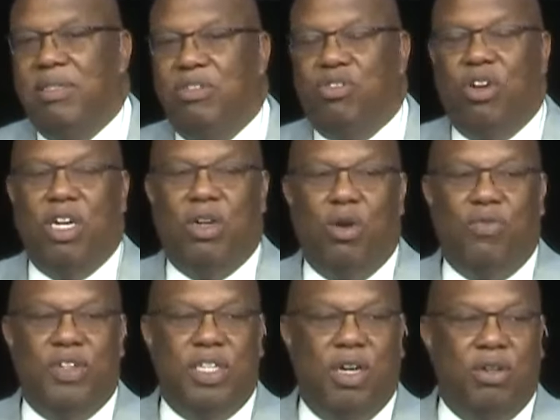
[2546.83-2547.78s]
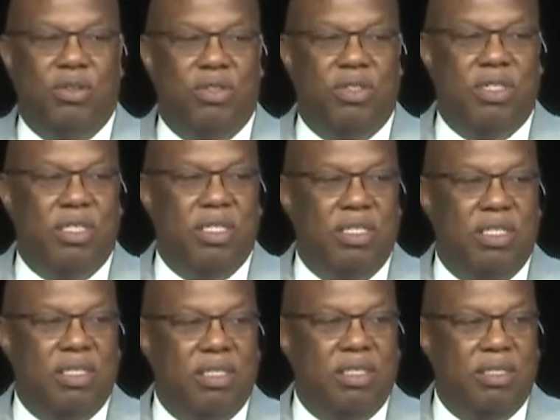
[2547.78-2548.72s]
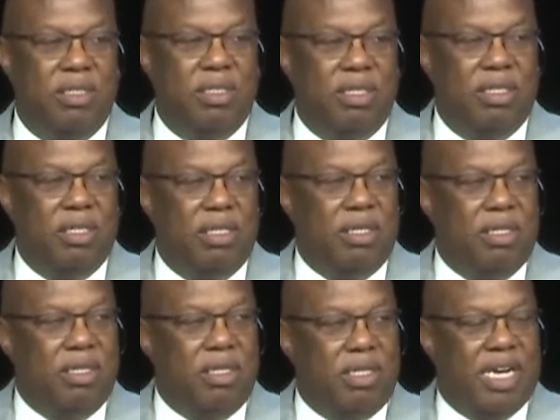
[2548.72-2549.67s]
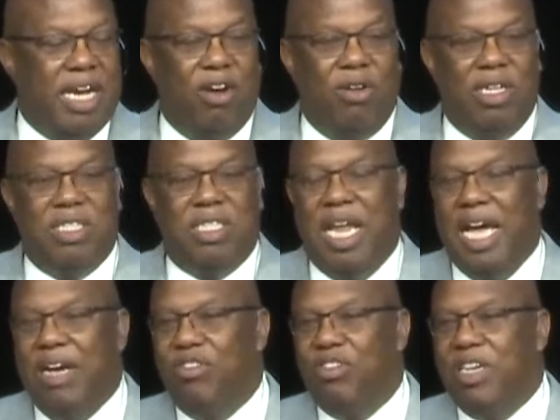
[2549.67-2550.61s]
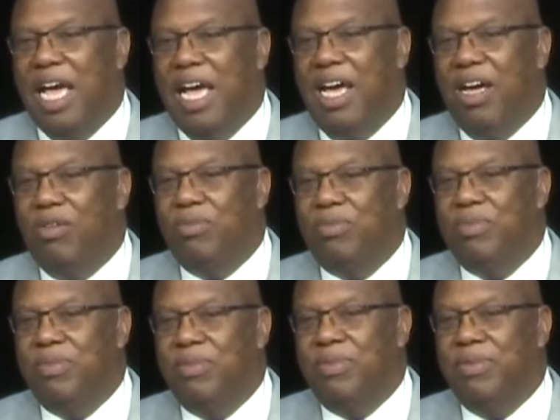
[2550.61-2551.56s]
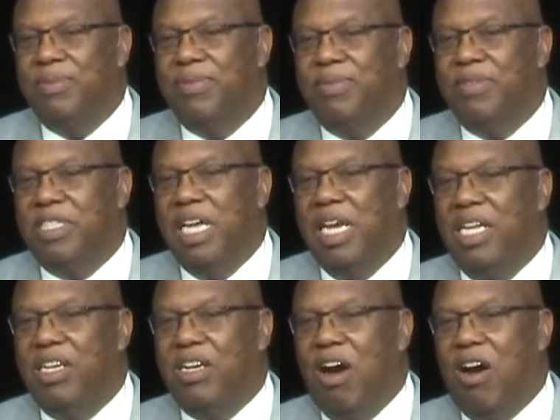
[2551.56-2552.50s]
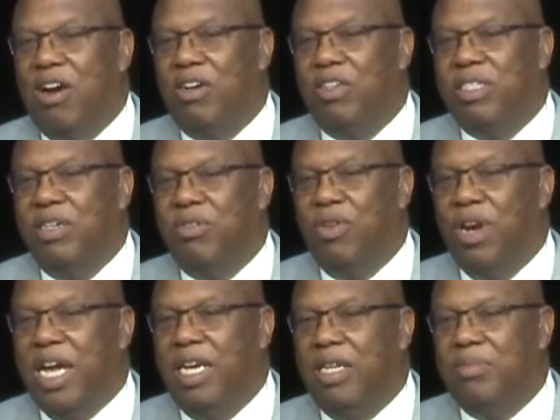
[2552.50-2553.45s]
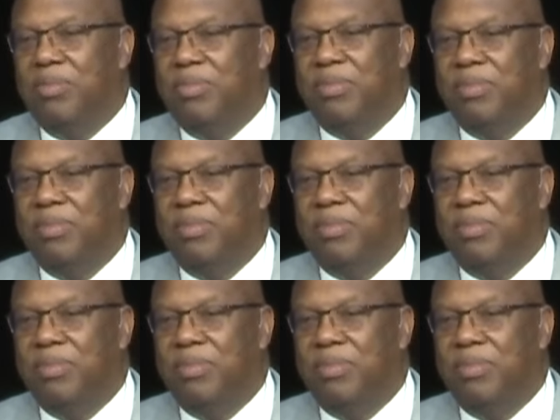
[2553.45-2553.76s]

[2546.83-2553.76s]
drug overdose, careless lifestyle, stealing cars and wrecking them.